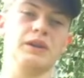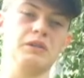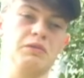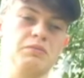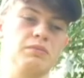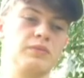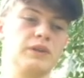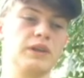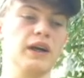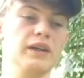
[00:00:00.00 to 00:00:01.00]
in
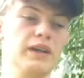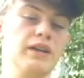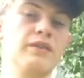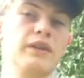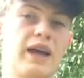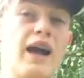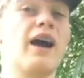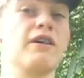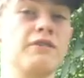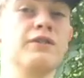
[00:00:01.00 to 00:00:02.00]
kind of
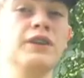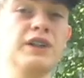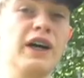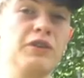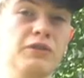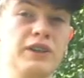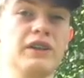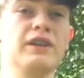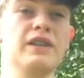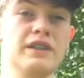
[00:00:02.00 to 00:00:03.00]
half the 9
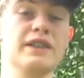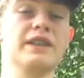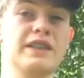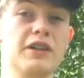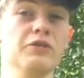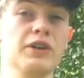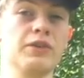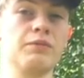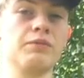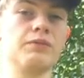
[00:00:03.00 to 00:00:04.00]
ring into the 10 ring,
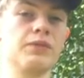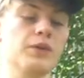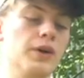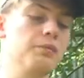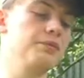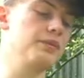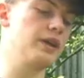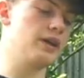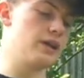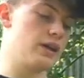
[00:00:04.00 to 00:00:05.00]
right?
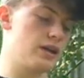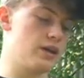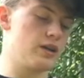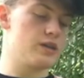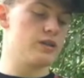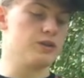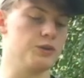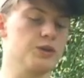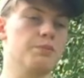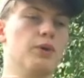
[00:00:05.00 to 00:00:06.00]
So
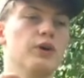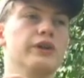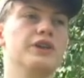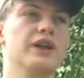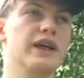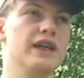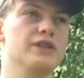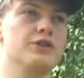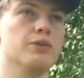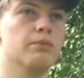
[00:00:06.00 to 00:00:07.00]
just pushing
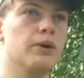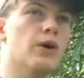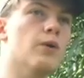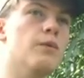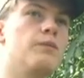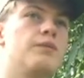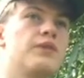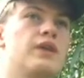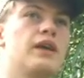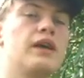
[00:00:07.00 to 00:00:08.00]
against your bow,
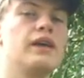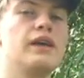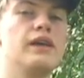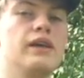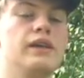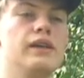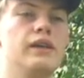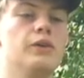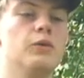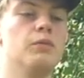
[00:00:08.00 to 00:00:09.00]

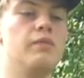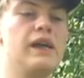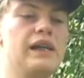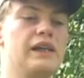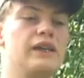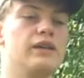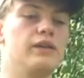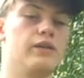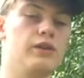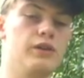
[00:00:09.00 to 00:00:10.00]
it'll make
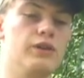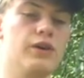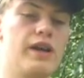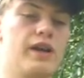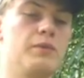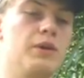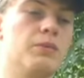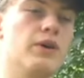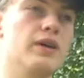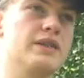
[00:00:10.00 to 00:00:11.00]
your aiming
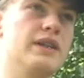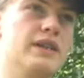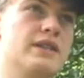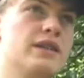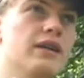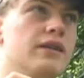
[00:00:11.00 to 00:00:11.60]
process